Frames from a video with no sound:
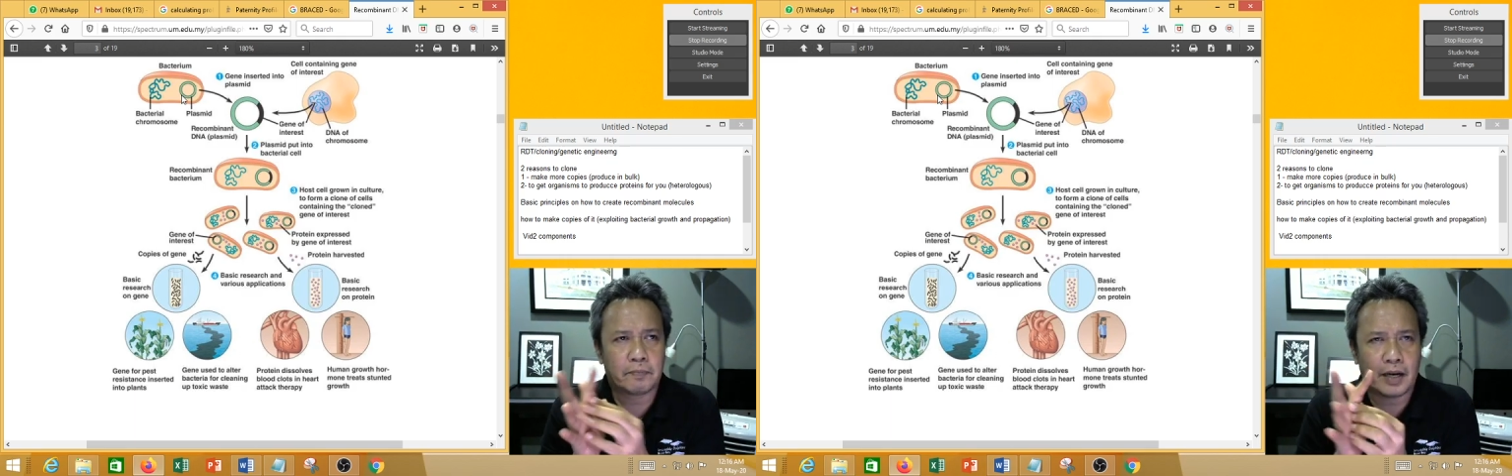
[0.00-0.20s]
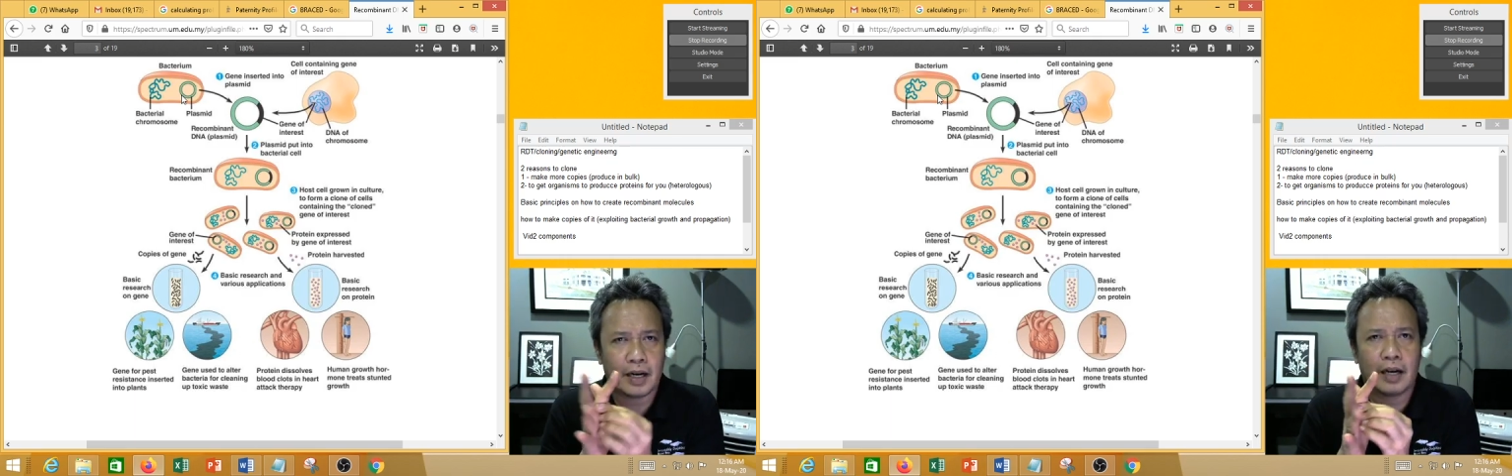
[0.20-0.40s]

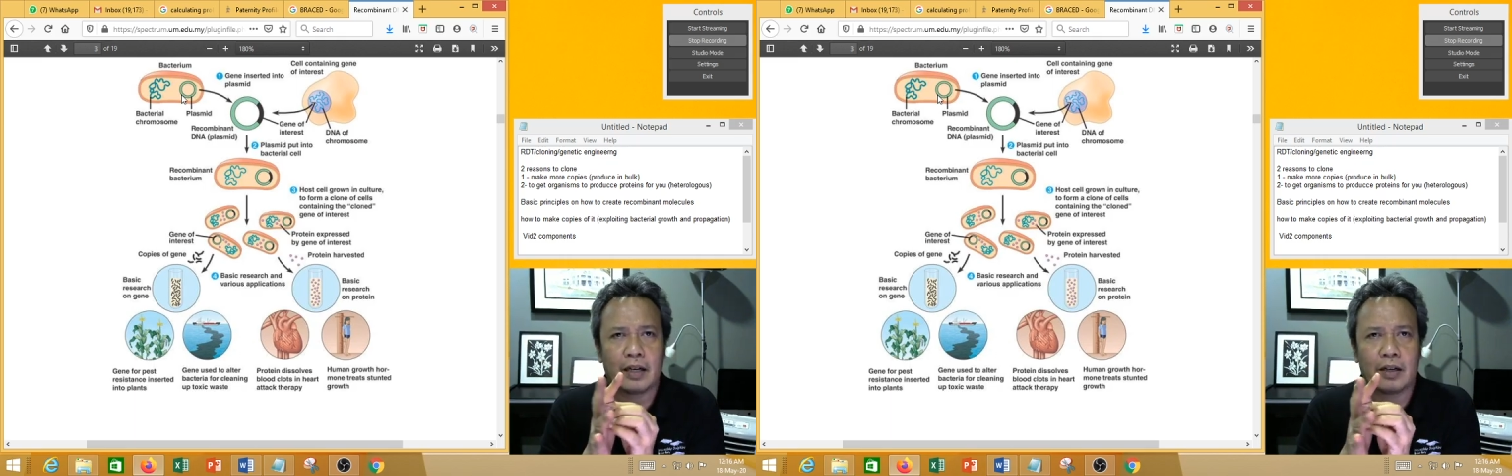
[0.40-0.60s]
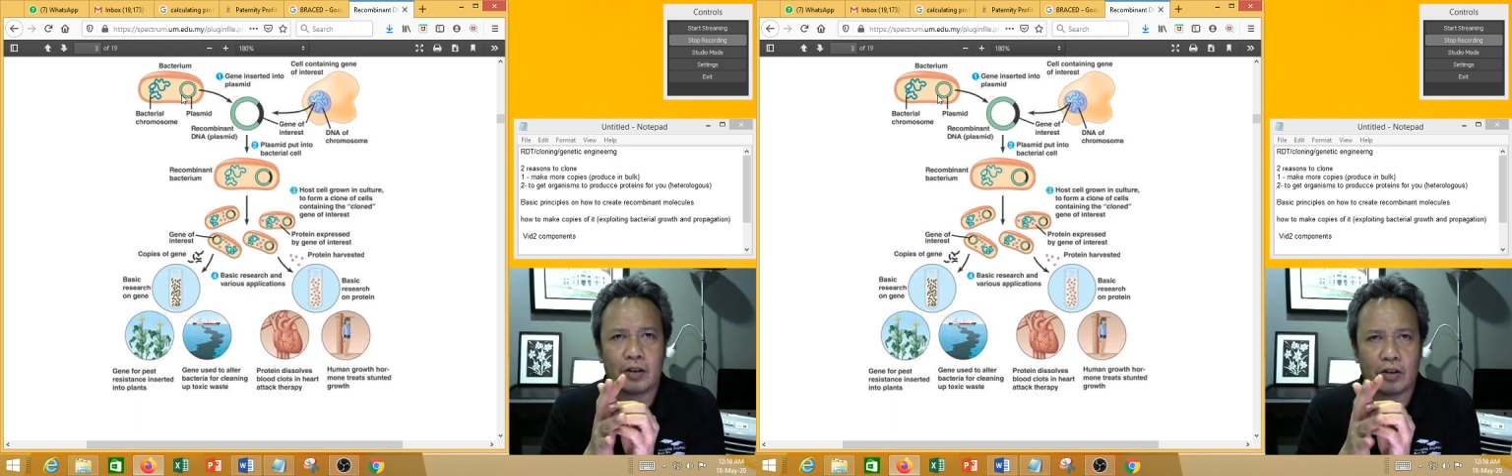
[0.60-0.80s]

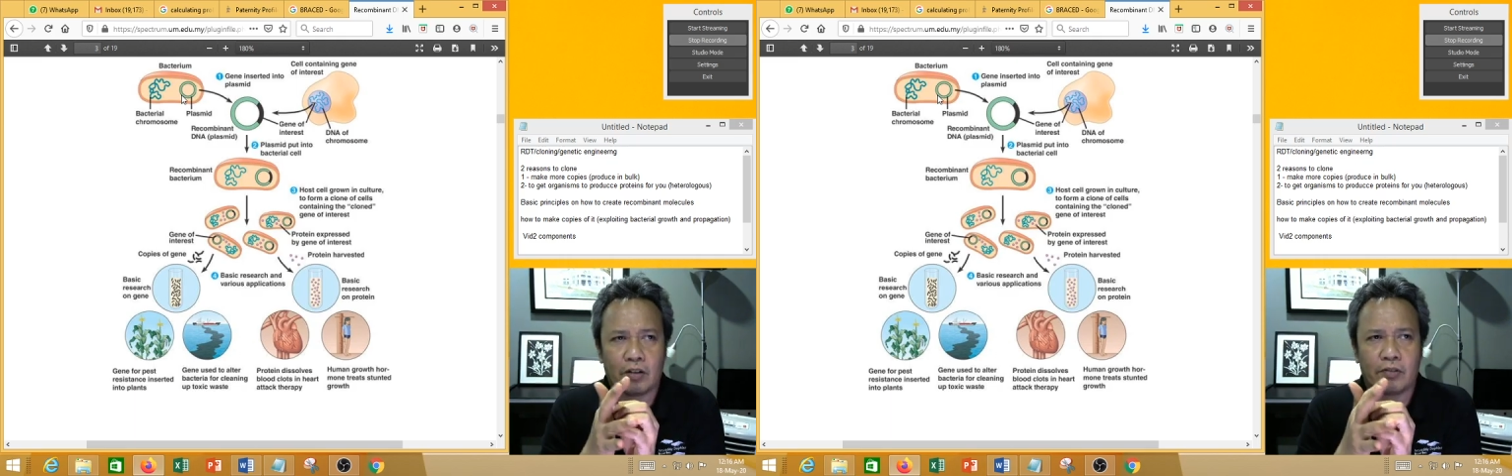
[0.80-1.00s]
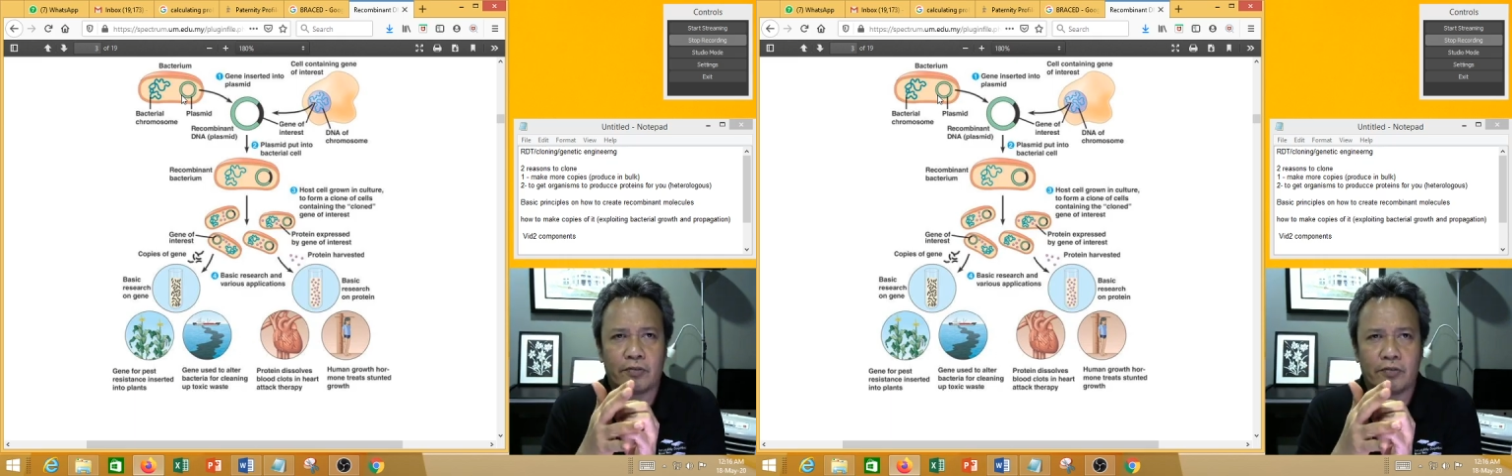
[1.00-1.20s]
part
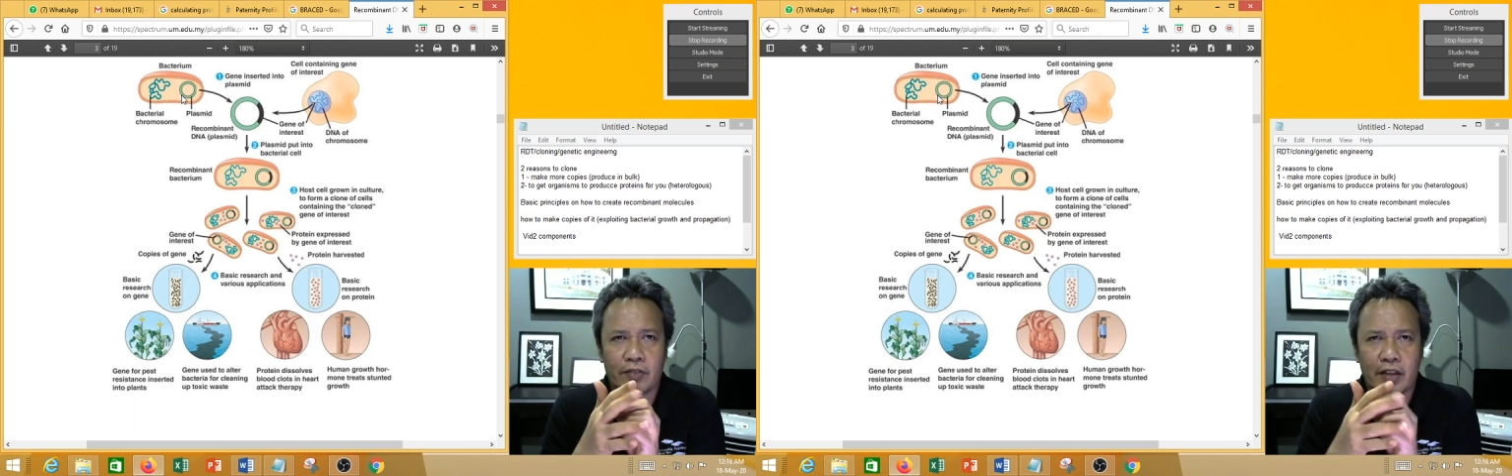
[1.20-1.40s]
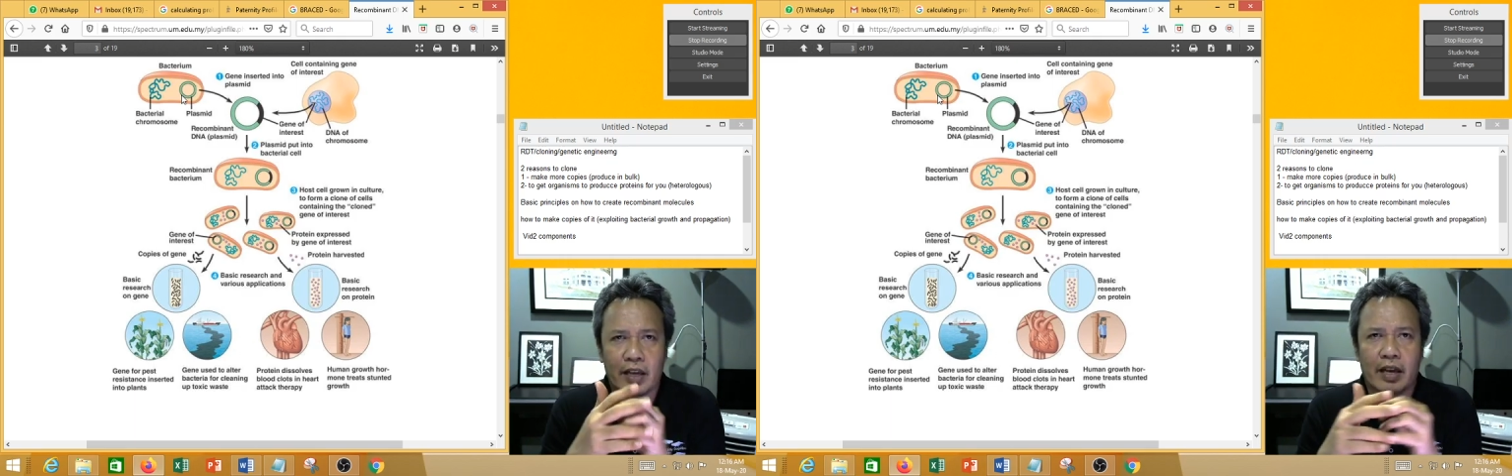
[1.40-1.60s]
of
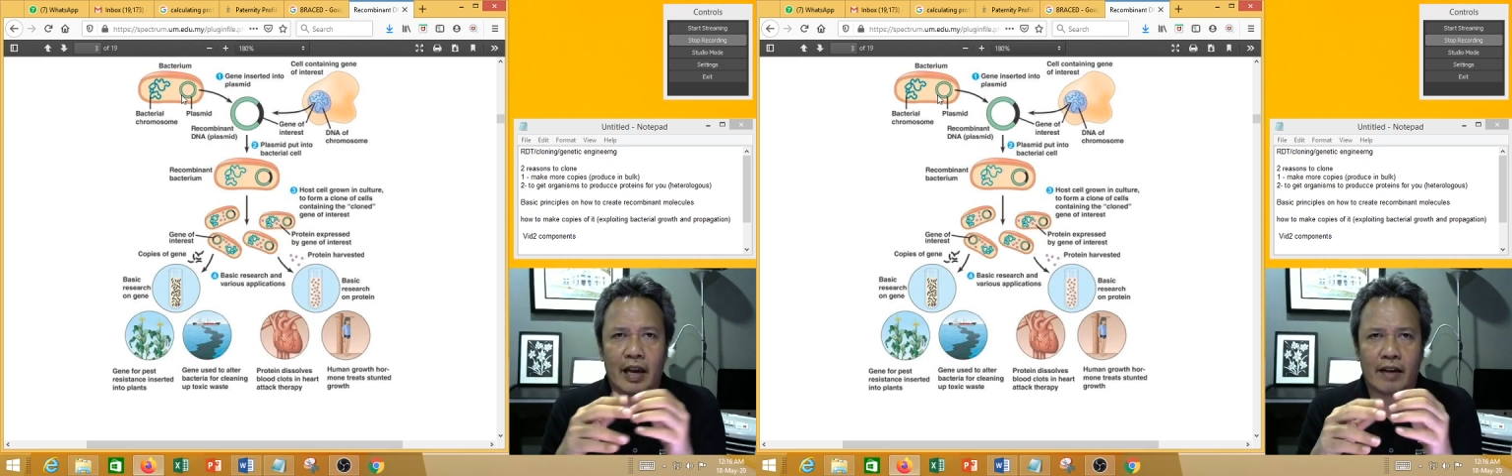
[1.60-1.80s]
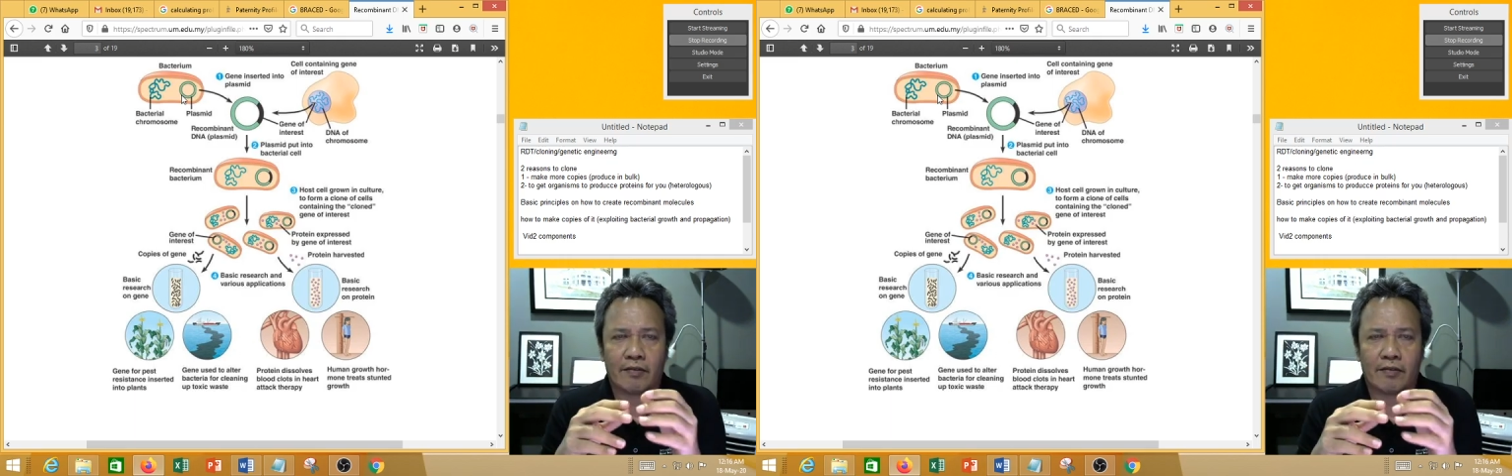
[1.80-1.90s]
the